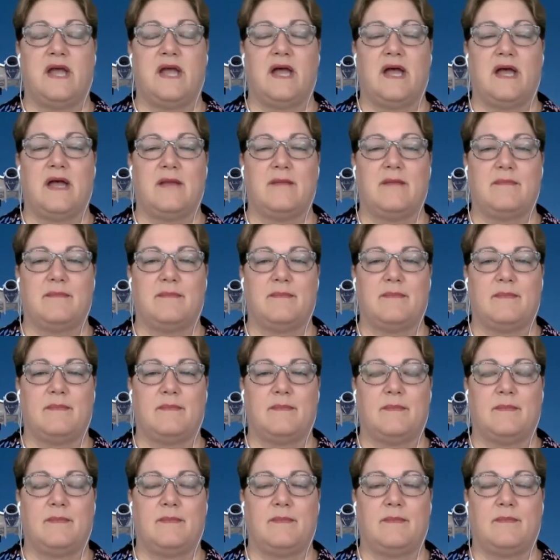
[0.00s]
Um,
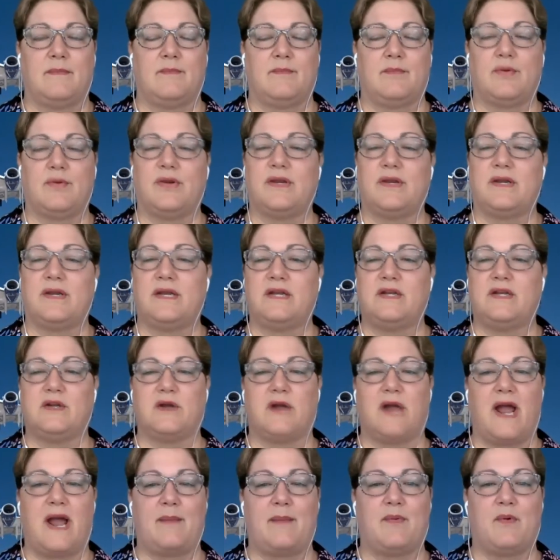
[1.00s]
put it in
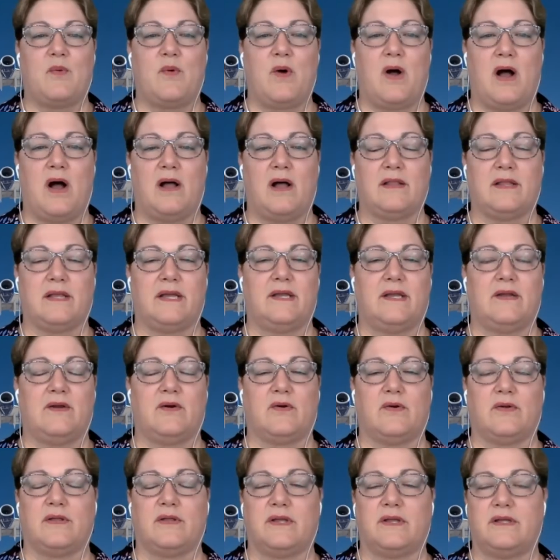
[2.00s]
your Apple Wallet
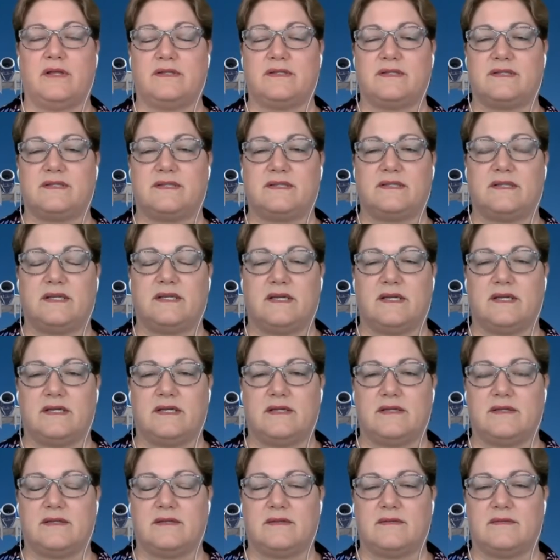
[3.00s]
or the the